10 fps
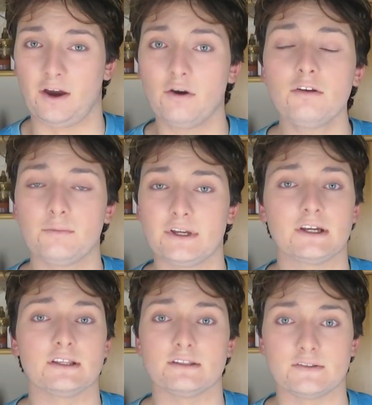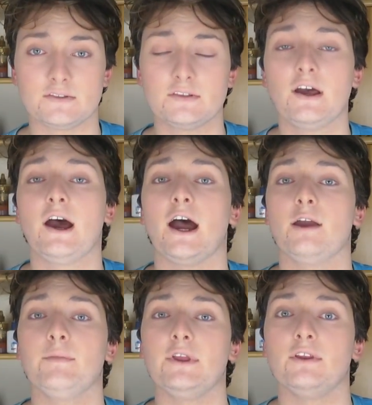out, because
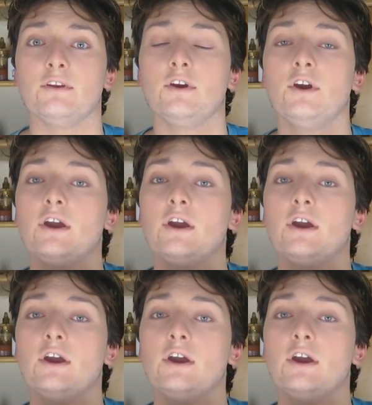I mean,